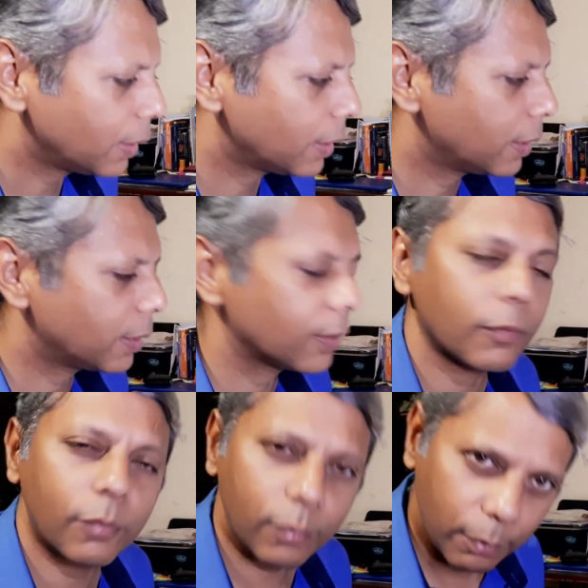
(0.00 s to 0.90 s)

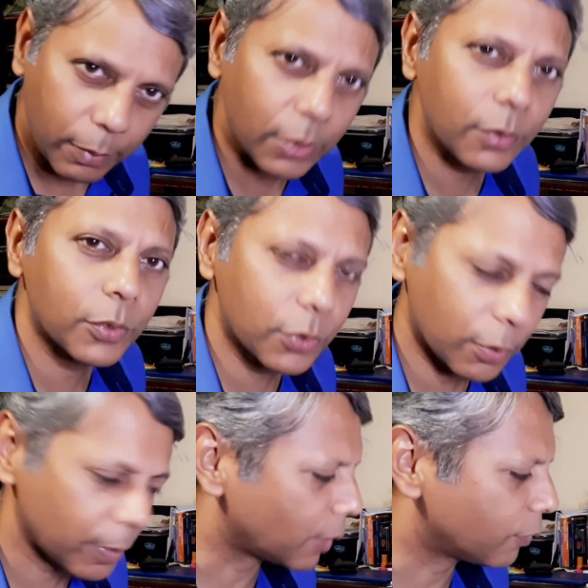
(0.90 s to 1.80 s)
But you should
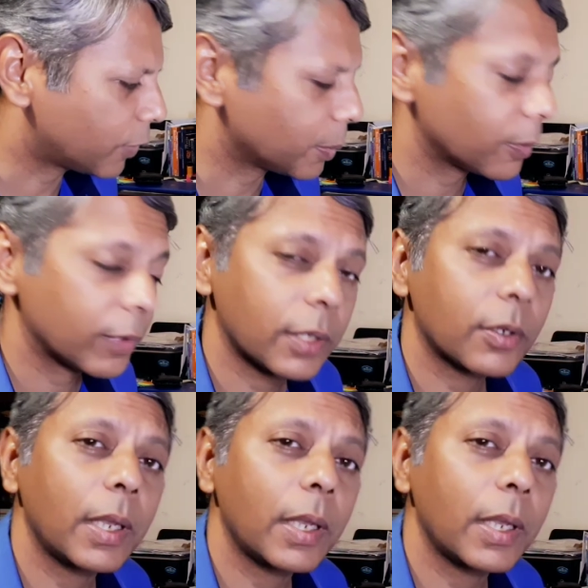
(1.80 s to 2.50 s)
be comfortable with it.